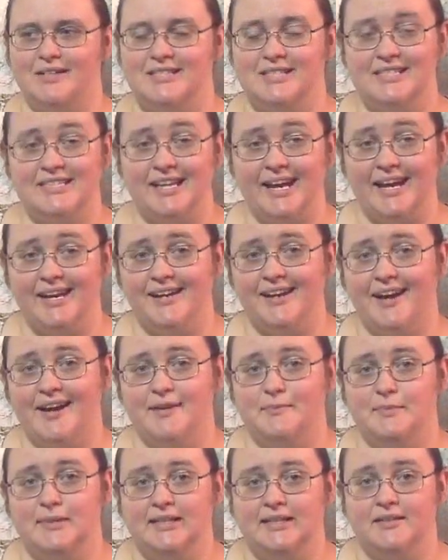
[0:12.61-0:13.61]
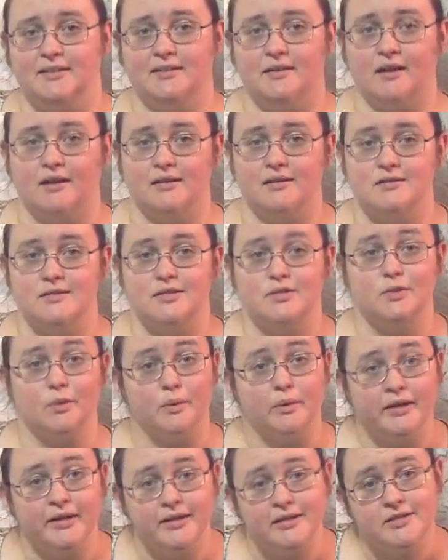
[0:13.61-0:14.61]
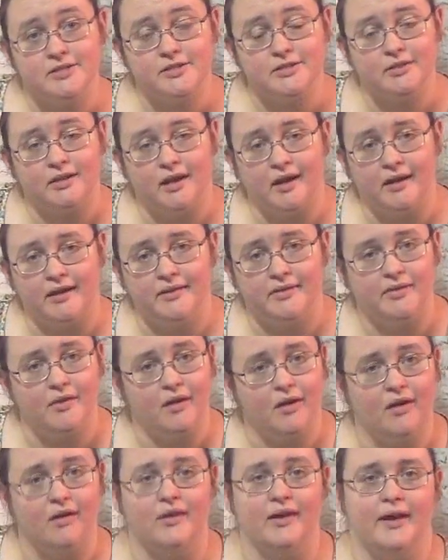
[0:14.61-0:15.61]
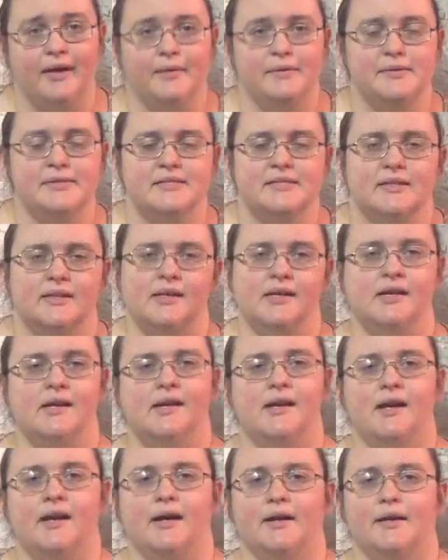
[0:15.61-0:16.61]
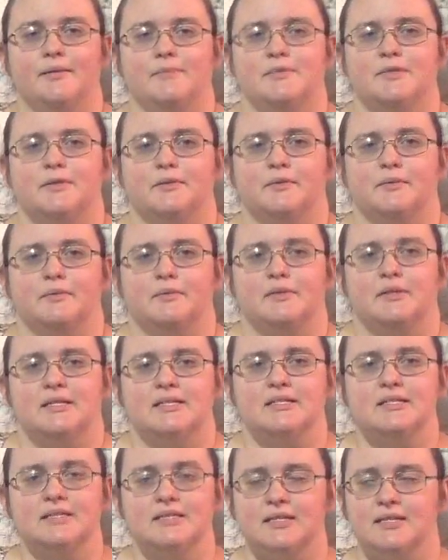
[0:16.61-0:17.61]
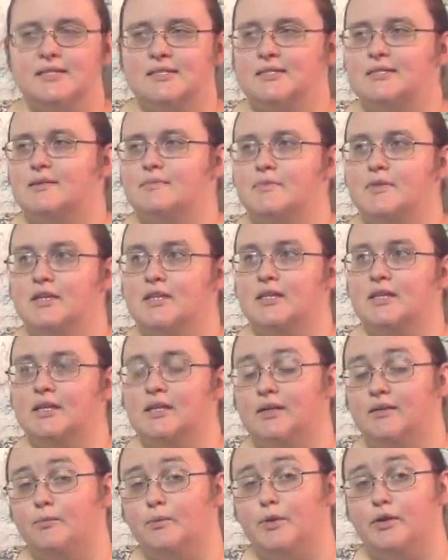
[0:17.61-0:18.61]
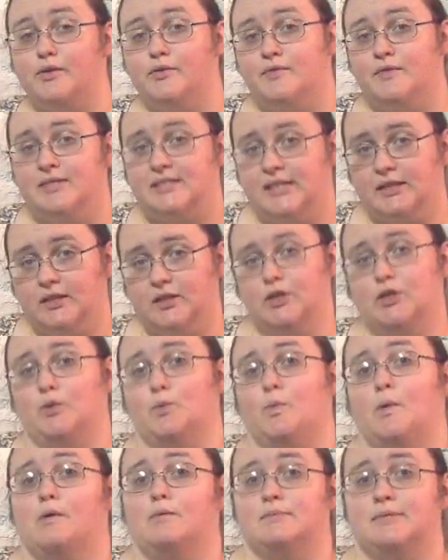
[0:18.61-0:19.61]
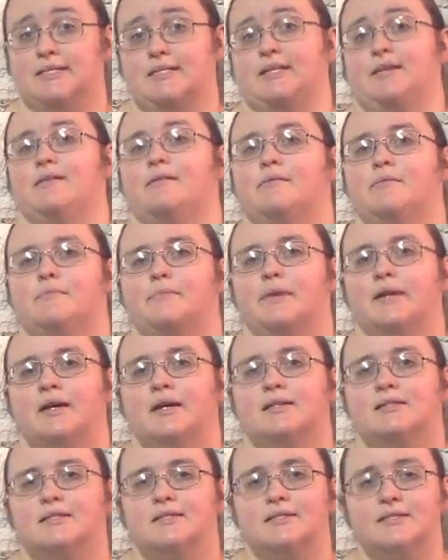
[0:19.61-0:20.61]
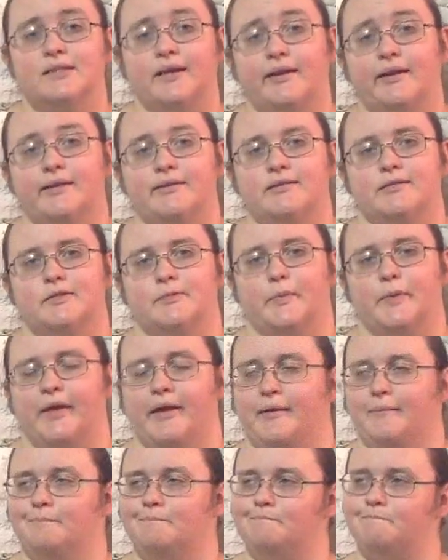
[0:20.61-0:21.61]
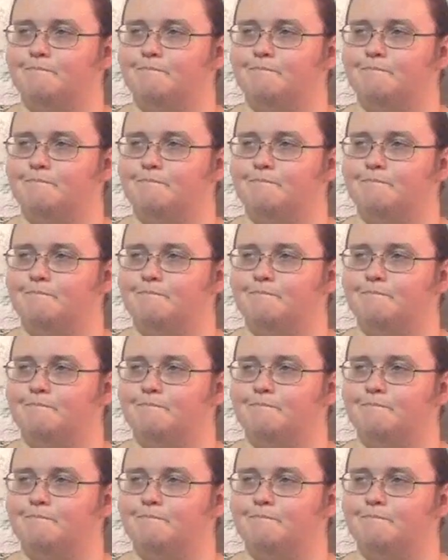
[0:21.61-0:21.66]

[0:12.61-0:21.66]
Today I'm in our storage at the Hall House. So this is something that when you visit you won't see because it's not on display.